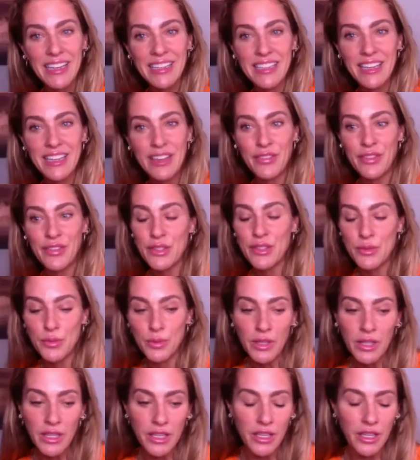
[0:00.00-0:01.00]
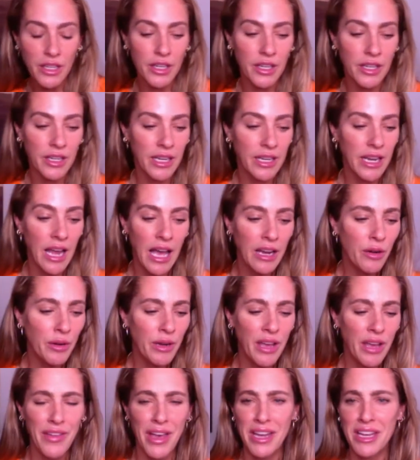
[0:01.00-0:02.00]
it feels really good. And I don't
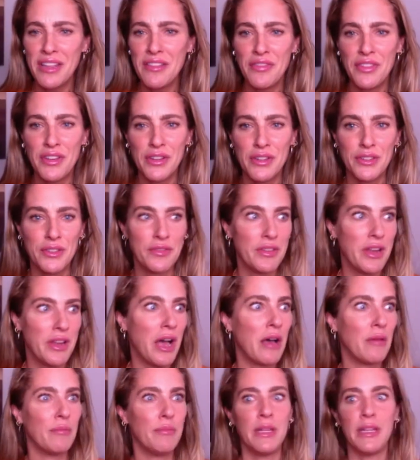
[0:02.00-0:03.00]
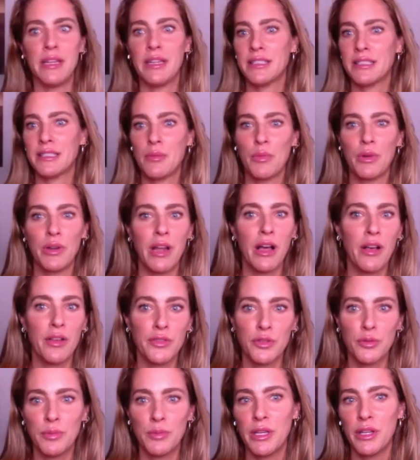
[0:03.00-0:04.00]
have any fears of not meeting someone else
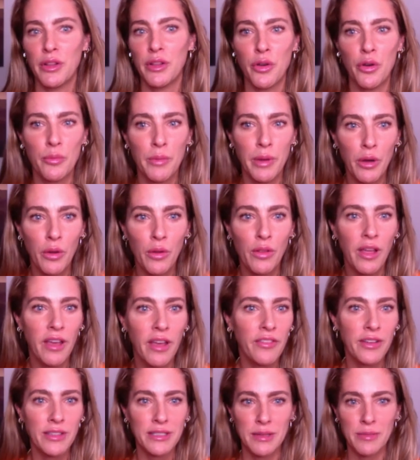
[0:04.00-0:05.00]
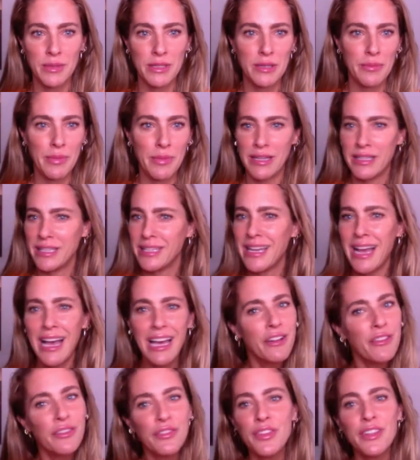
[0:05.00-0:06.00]
or being alone my whole life because I'm independent. I
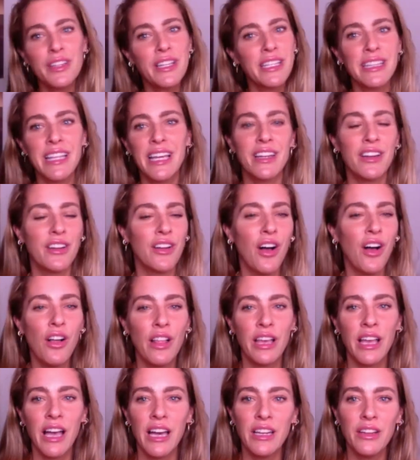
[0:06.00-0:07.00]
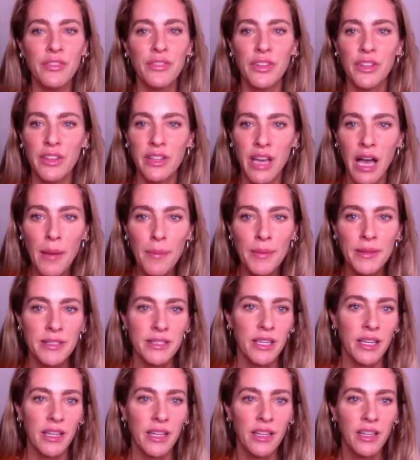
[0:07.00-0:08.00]
don't feel like that at all. I kind of feel the
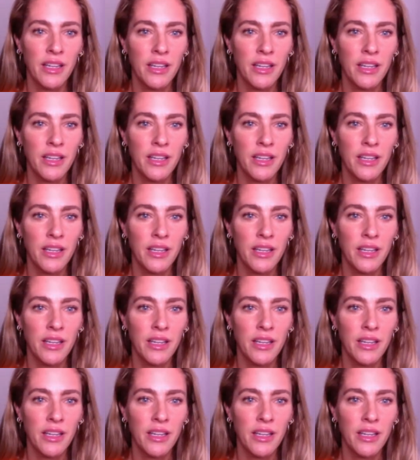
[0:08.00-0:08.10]
opposite.